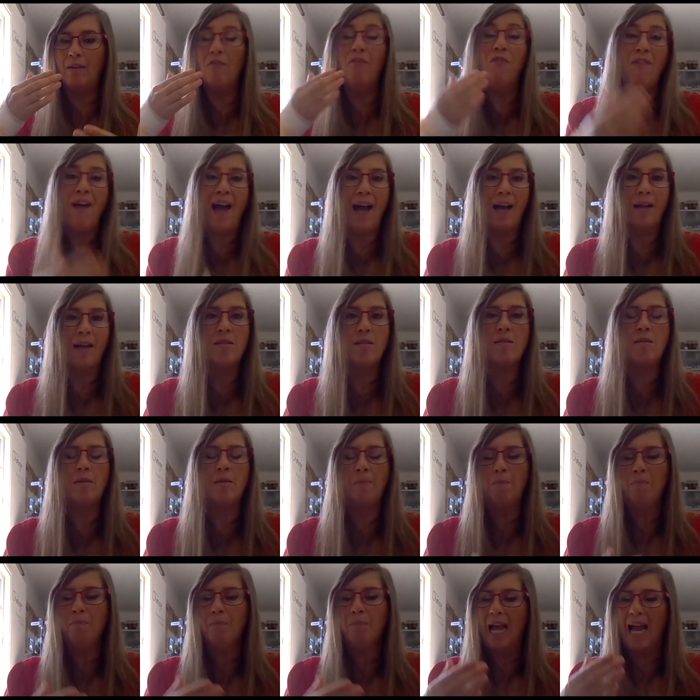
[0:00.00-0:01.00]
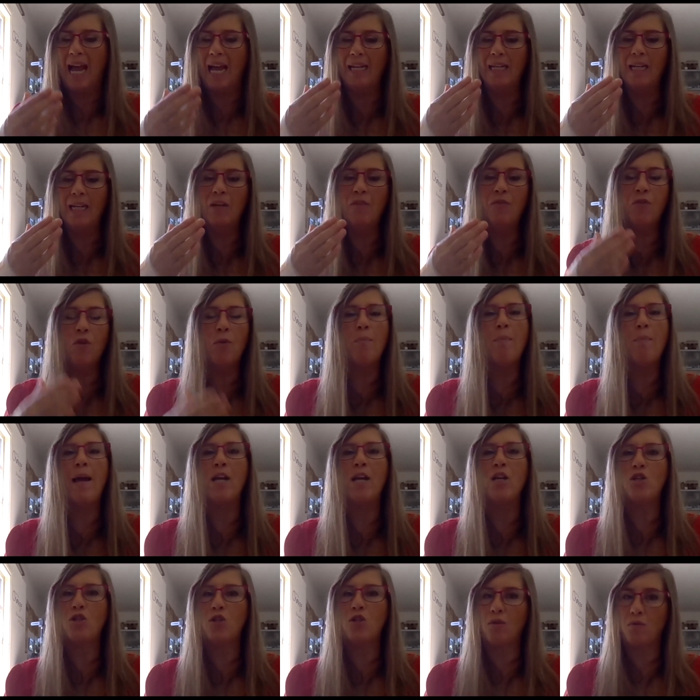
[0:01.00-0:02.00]
facts and
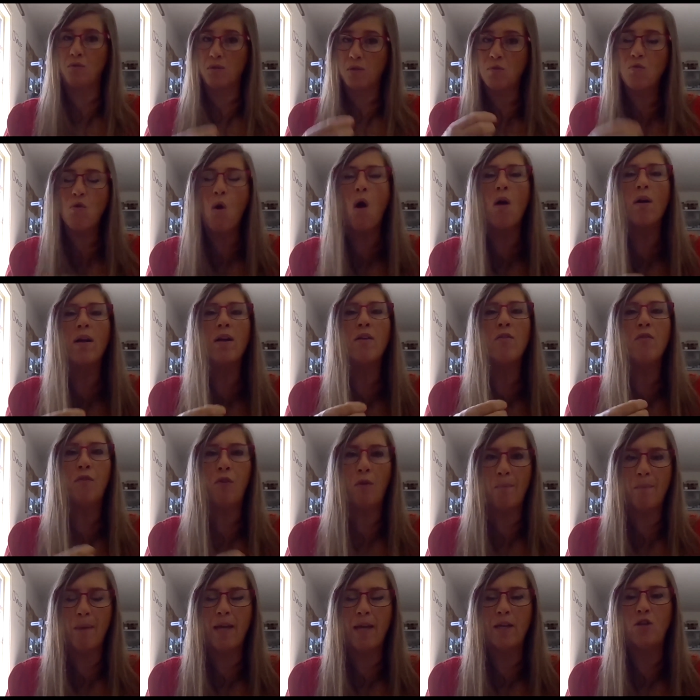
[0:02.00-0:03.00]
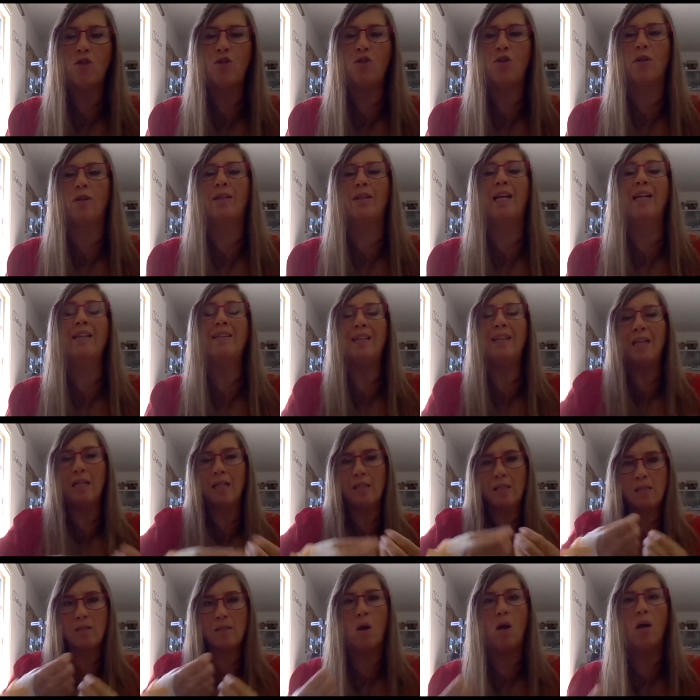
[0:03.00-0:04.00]
information, strong information, that
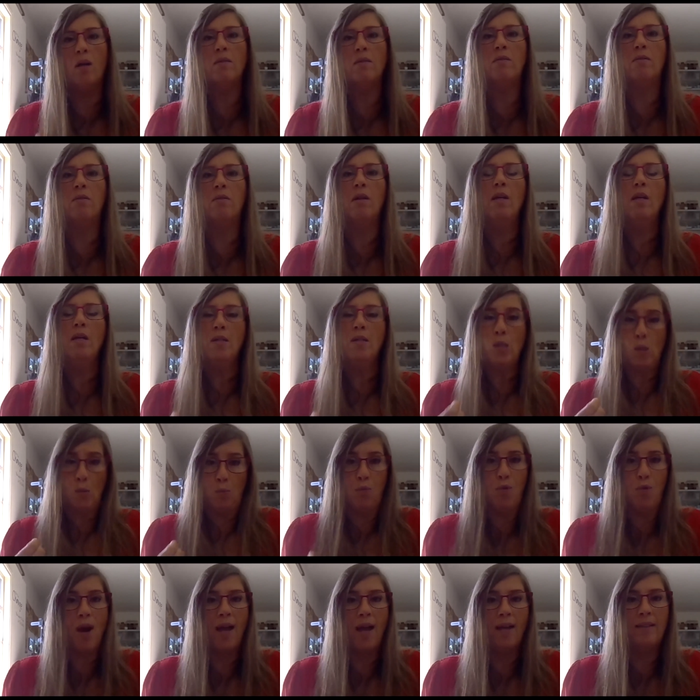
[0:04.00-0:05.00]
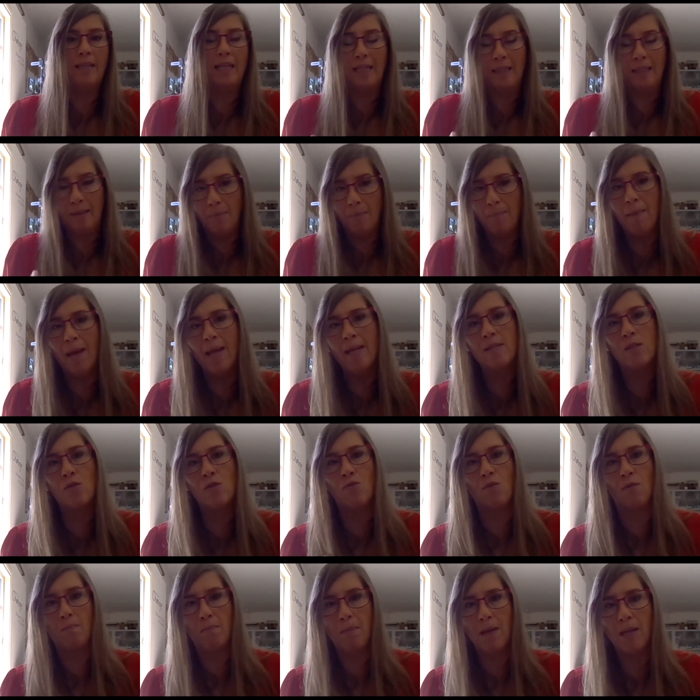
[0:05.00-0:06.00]
it's not spread in the
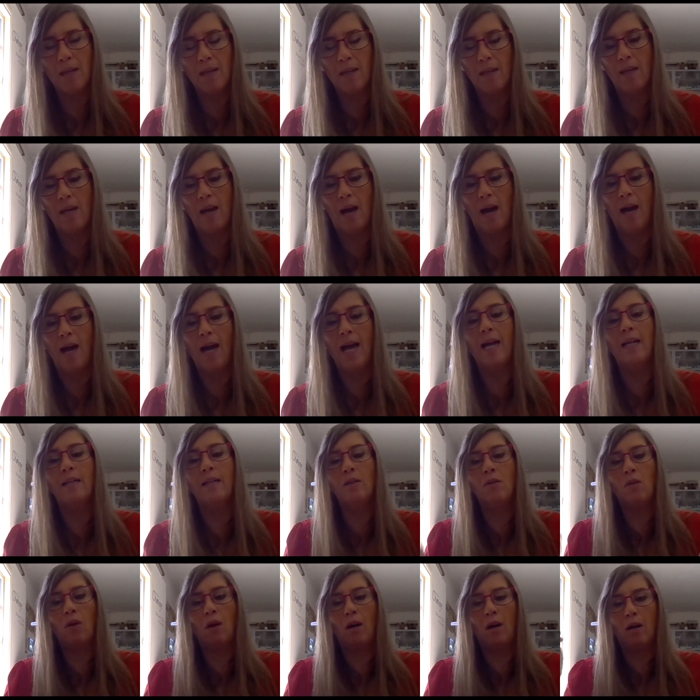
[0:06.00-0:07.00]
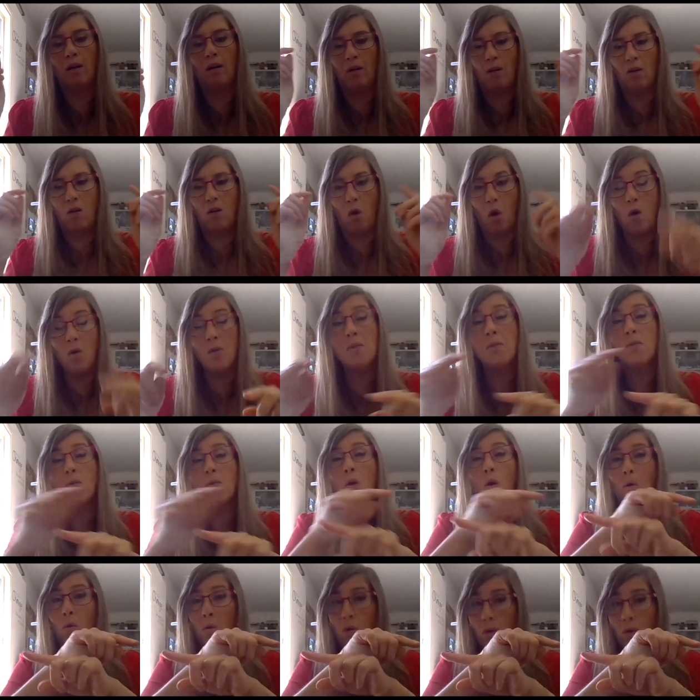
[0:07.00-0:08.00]
mainstream media, and you are
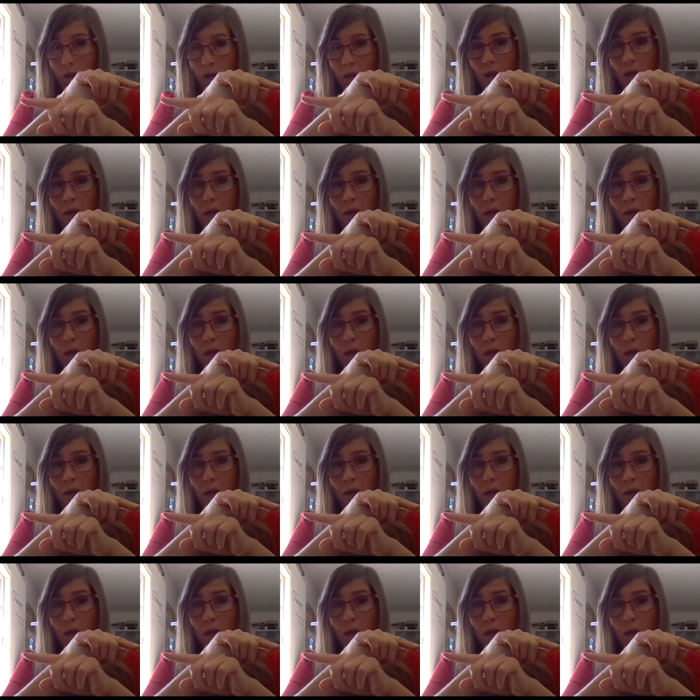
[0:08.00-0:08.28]
also